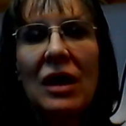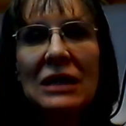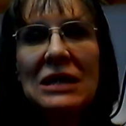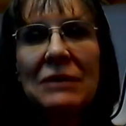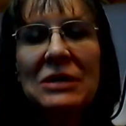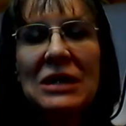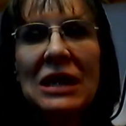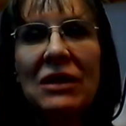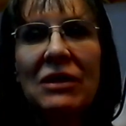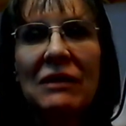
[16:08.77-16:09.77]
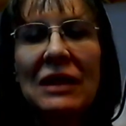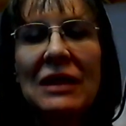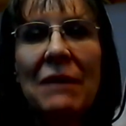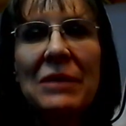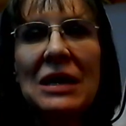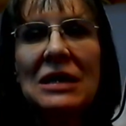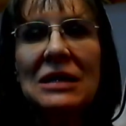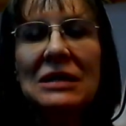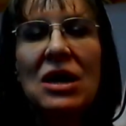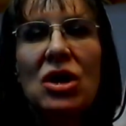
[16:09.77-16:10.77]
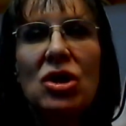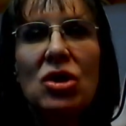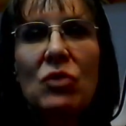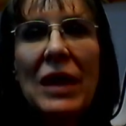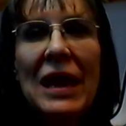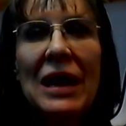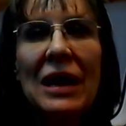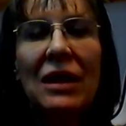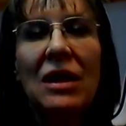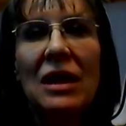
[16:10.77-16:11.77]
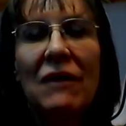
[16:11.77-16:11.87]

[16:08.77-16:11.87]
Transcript: attempting anything like that, because you can,